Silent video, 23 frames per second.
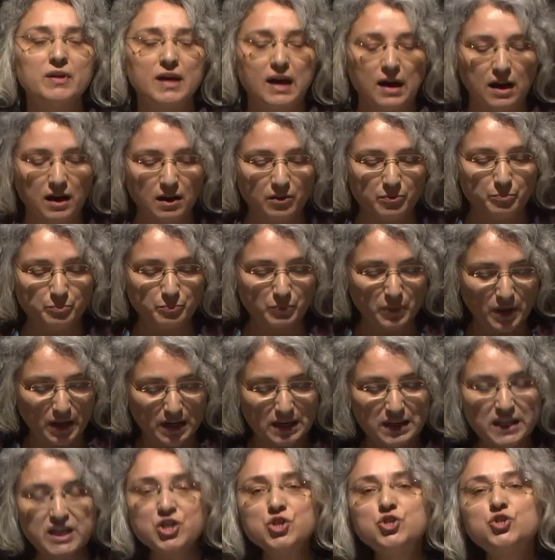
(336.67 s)
um,
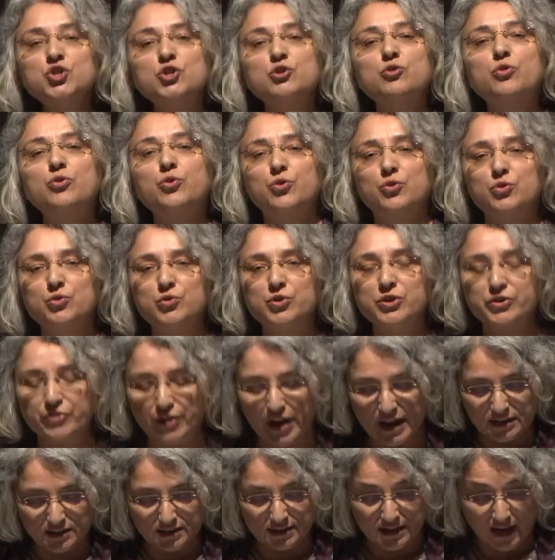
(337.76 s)
lead you through
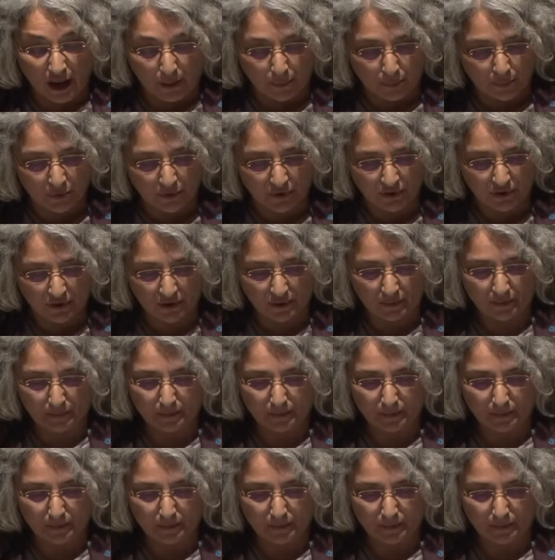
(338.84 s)
great depth.